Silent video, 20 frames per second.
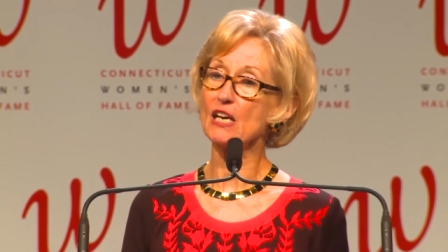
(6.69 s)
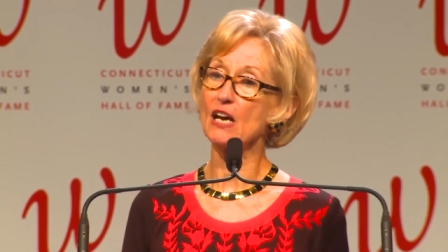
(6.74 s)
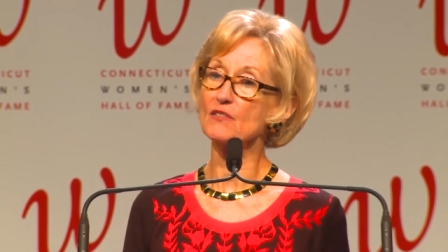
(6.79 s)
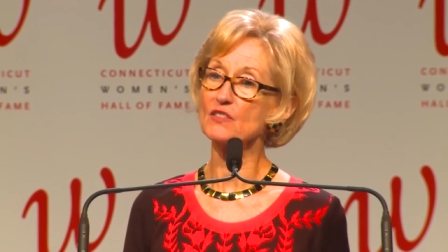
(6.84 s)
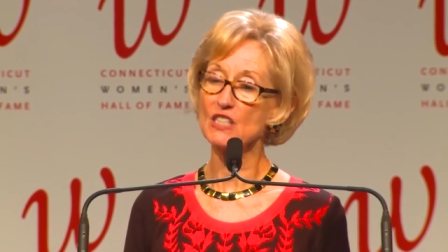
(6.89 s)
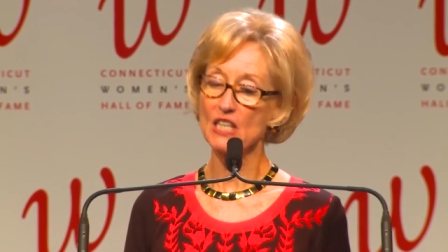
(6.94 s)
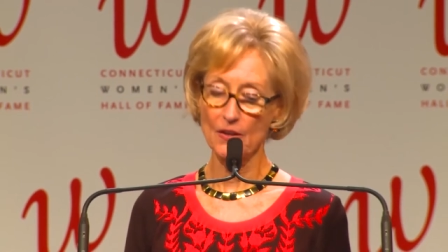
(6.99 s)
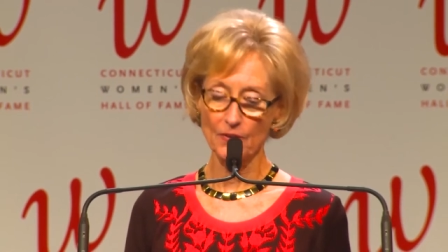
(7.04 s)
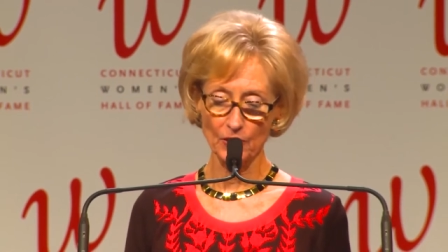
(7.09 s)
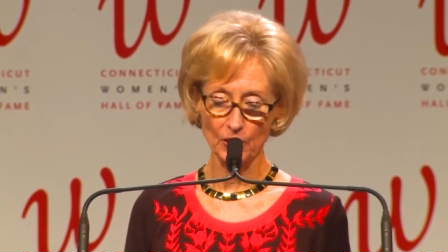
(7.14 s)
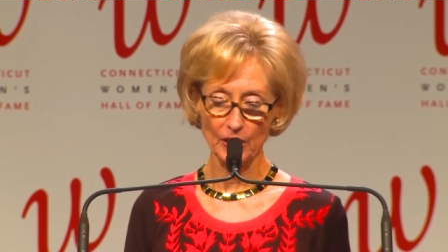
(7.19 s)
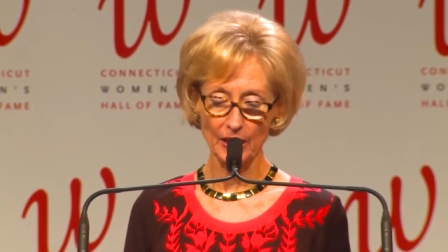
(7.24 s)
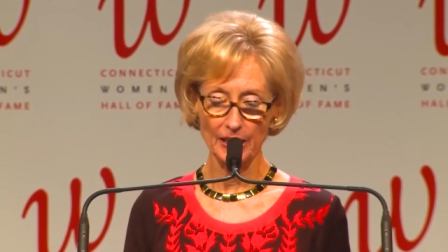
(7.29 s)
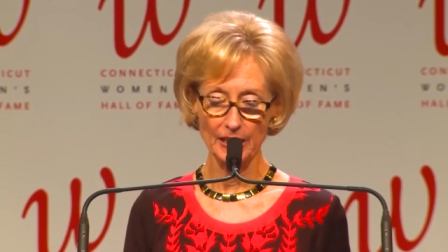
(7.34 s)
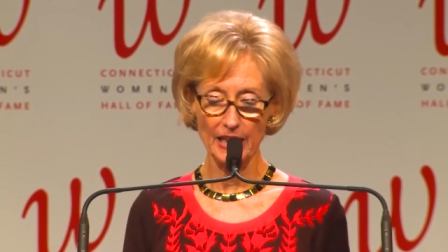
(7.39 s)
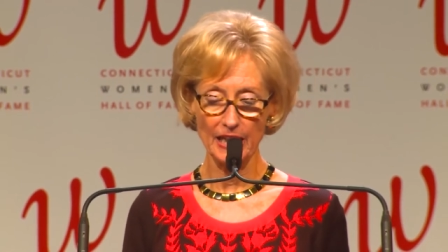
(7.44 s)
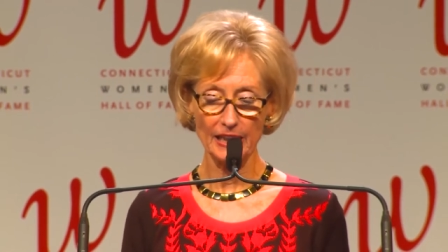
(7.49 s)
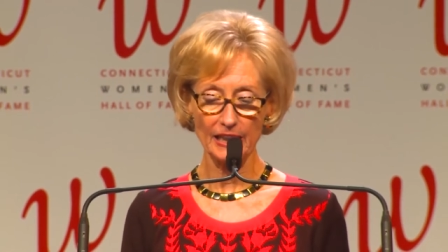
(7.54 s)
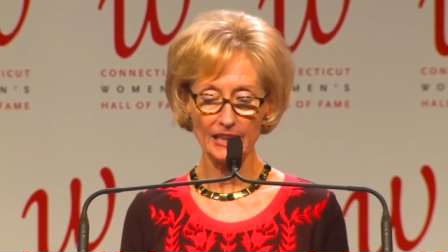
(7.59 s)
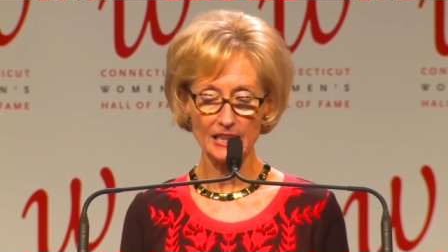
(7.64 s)
of Southern
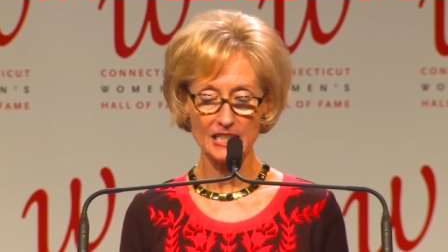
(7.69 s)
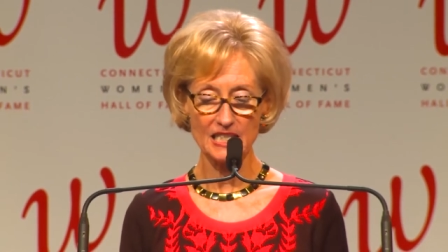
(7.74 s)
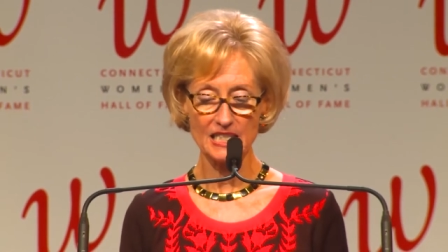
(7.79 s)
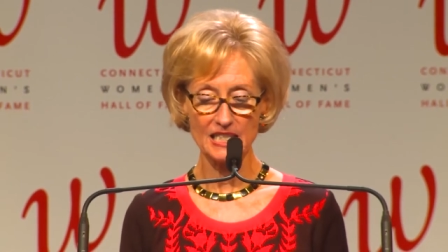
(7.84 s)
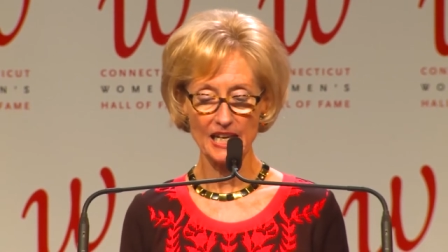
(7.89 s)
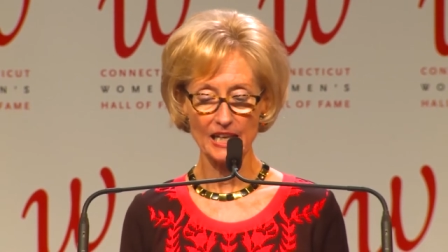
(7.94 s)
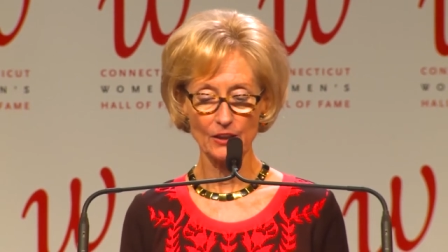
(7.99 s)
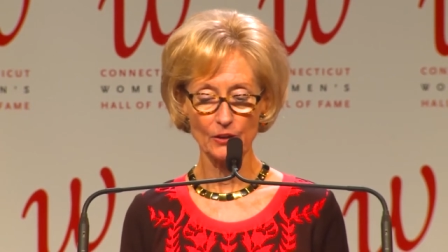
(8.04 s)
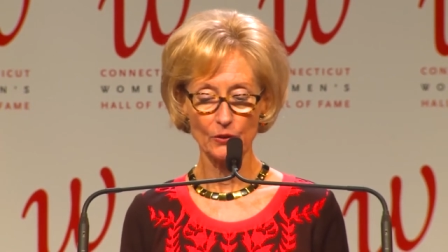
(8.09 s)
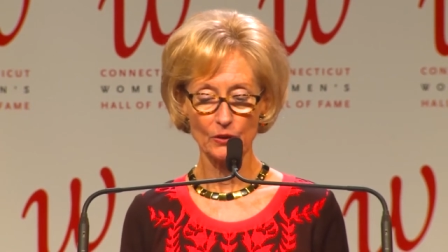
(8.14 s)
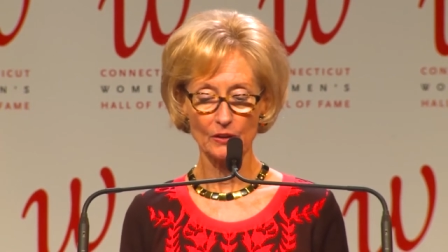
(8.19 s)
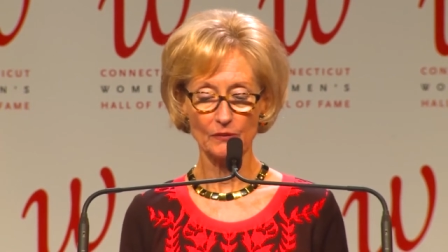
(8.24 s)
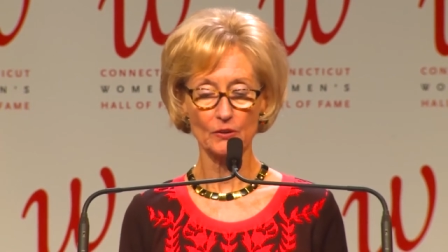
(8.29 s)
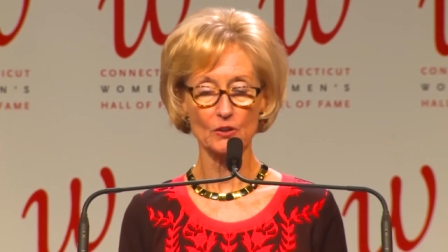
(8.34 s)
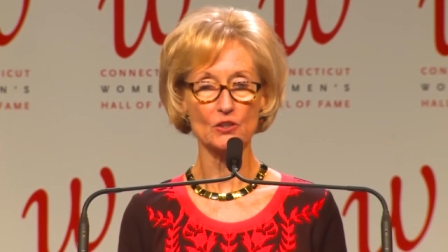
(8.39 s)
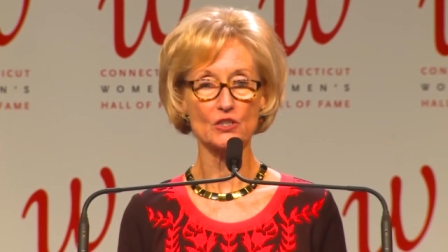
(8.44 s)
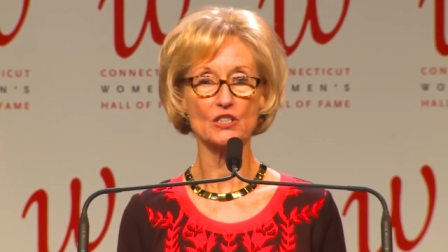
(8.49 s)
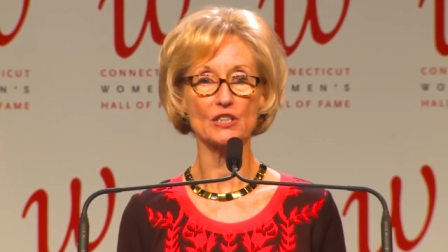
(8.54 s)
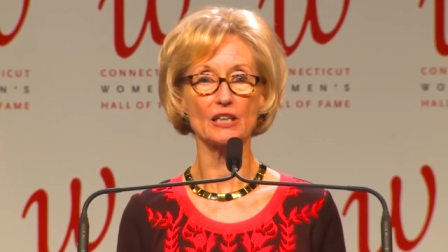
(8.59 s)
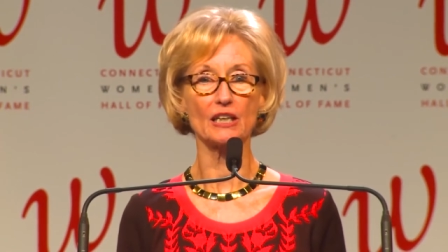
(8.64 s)
Connecticut State
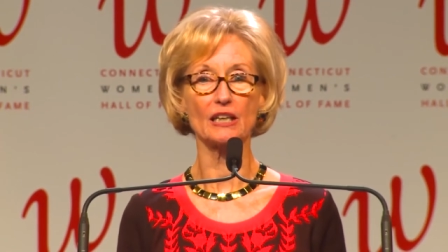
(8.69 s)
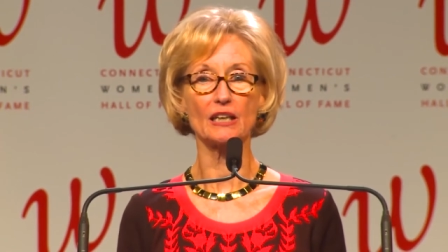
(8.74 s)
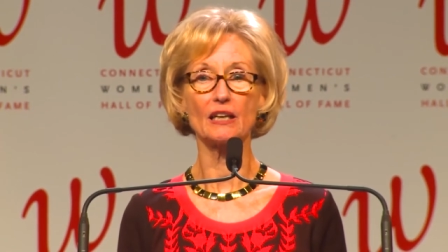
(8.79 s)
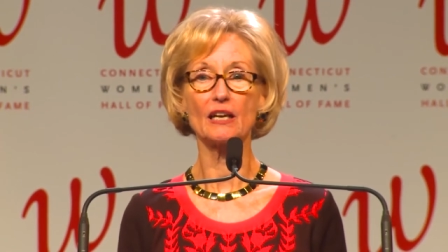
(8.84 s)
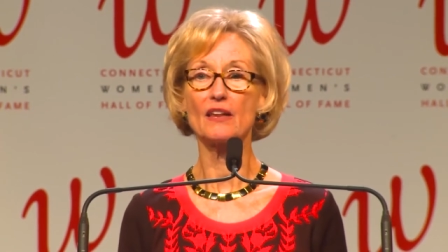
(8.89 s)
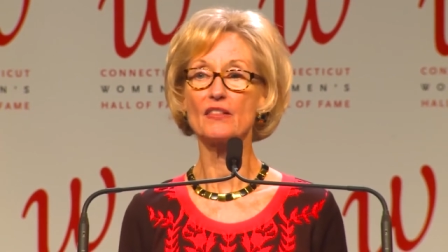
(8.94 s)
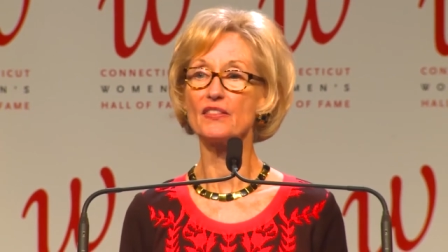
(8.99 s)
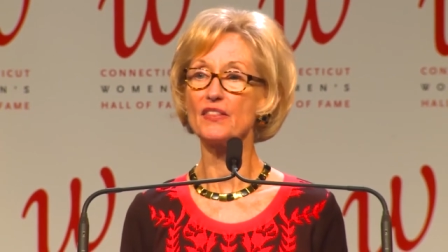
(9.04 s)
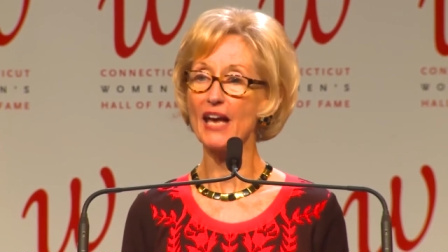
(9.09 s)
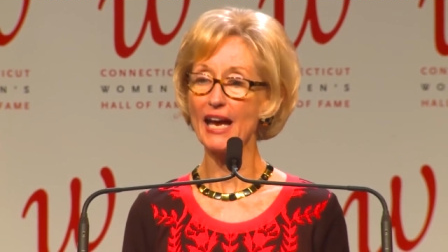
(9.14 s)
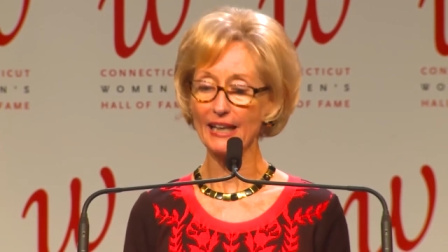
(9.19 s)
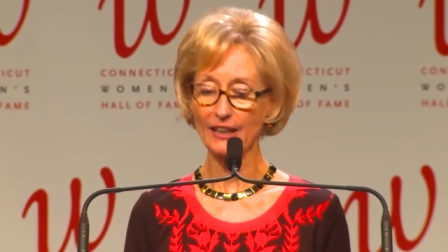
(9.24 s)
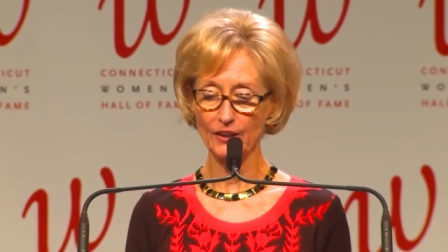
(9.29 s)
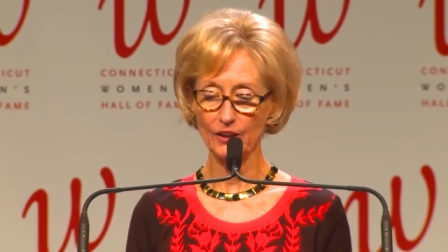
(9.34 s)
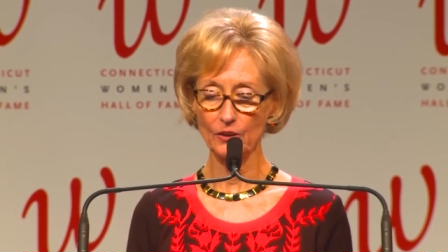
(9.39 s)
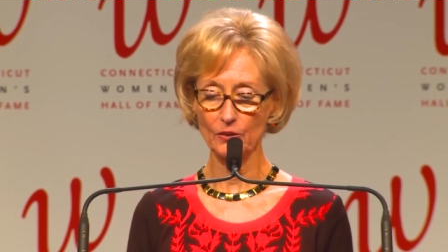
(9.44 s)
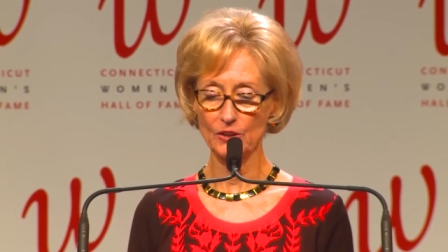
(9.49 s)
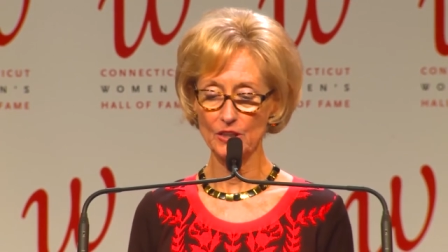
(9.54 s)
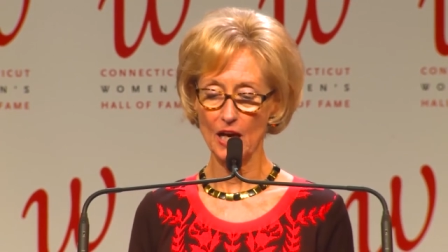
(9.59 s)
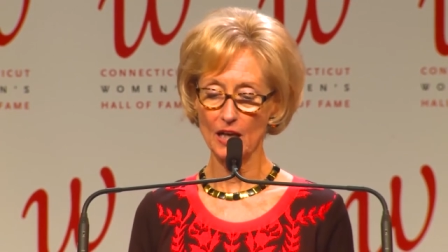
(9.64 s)
University. Thank
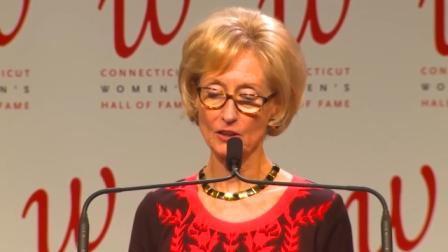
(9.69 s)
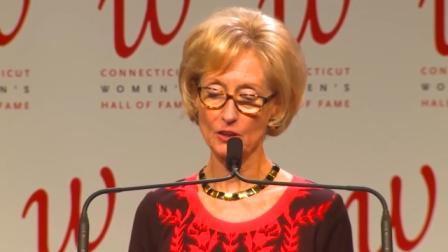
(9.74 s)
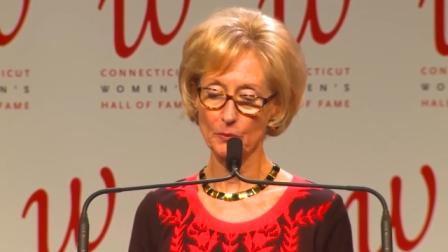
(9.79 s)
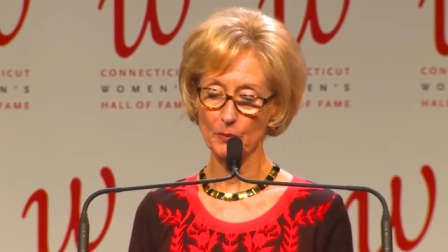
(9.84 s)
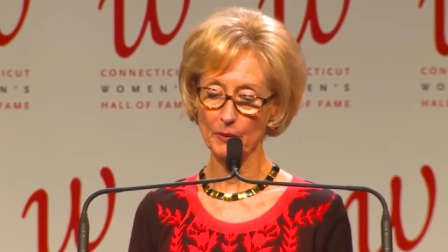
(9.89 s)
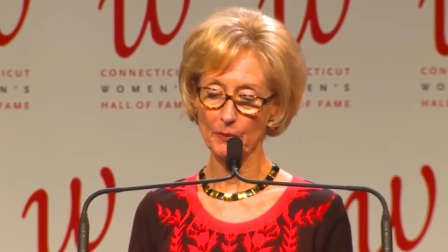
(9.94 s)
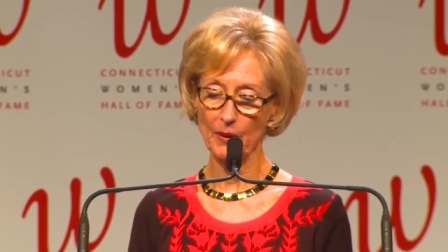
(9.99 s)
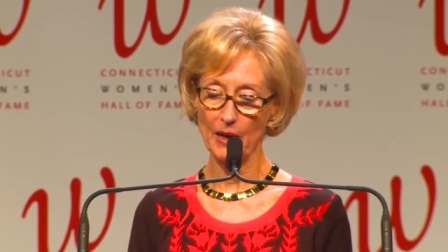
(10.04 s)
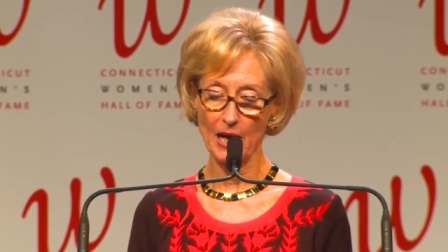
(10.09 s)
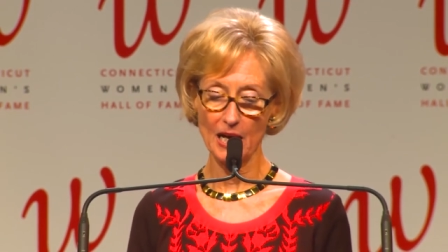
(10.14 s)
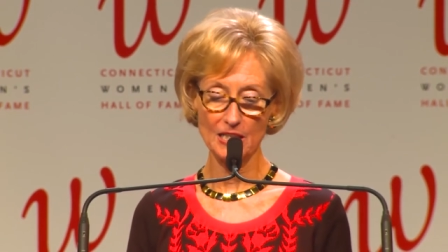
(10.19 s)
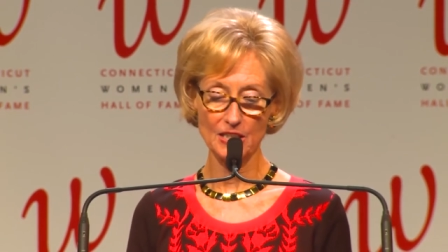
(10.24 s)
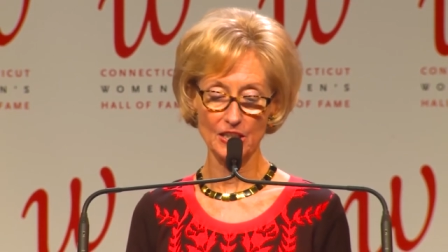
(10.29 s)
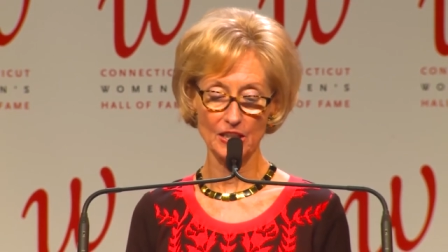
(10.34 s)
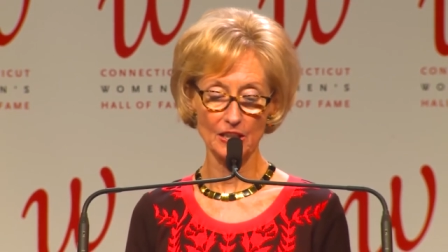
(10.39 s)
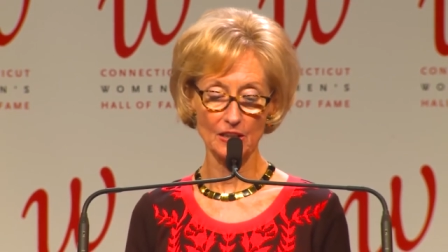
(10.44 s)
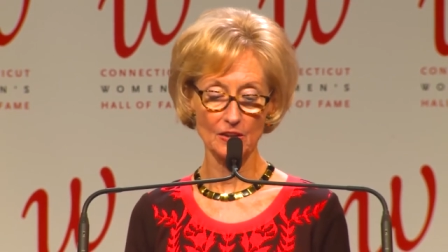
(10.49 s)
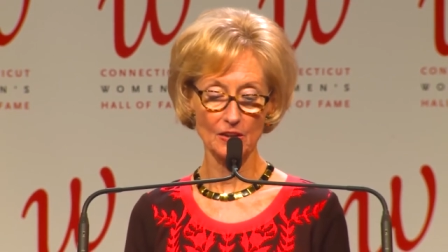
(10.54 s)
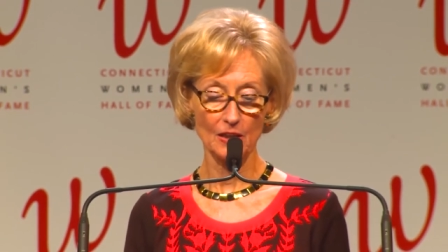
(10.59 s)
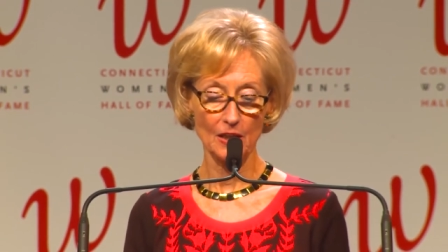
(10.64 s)
you, Dr.
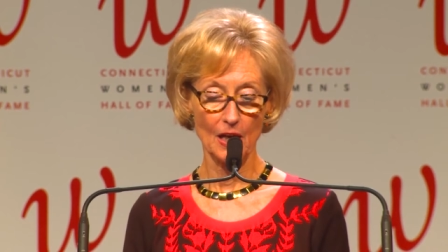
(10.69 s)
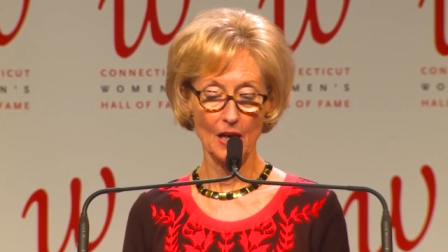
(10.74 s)
Papazian,